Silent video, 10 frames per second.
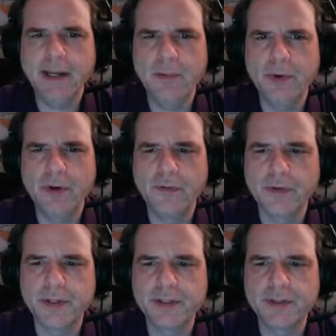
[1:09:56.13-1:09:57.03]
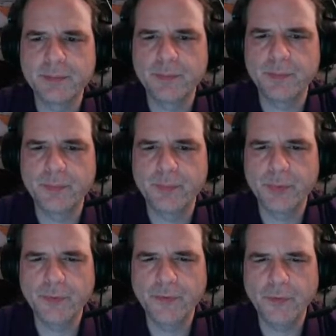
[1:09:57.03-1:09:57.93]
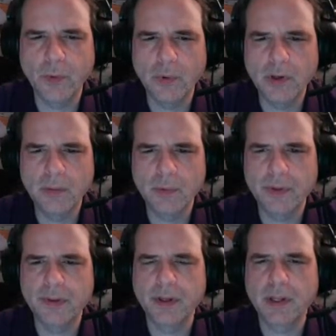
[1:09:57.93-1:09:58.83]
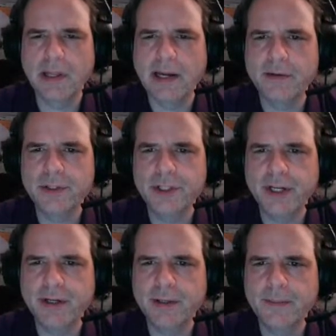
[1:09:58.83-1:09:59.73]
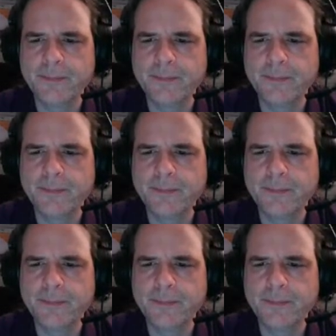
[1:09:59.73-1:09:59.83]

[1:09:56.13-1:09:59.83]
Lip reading: of went over this before with the cloud shader.